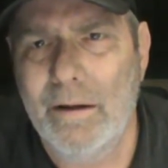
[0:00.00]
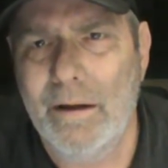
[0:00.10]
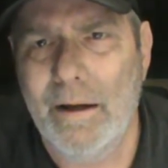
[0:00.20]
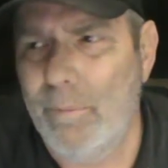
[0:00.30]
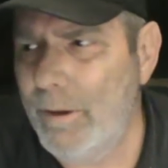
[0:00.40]

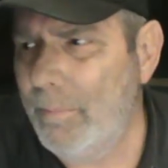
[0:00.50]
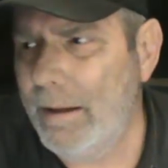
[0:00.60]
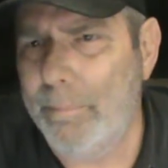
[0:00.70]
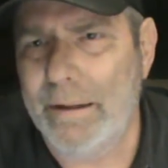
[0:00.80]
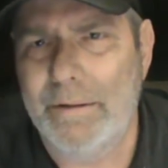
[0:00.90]
And we don't make
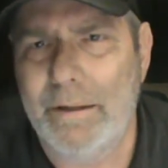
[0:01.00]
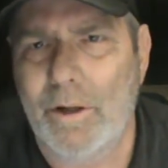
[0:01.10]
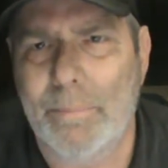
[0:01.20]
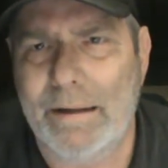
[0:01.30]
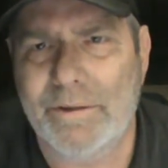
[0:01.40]
a big deal
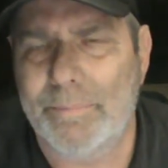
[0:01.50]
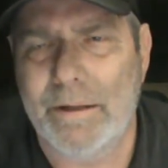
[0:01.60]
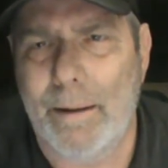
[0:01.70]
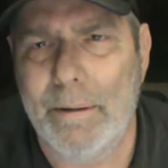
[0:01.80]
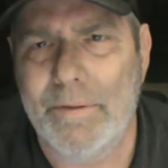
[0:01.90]
about something
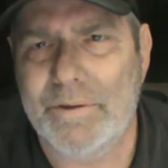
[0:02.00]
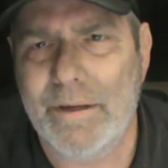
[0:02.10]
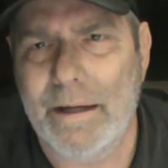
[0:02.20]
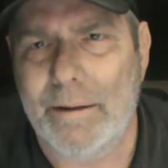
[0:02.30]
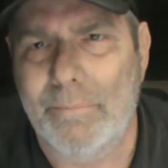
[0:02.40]
not being the
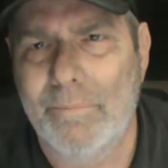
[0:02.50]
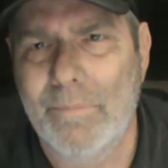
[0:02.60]
same.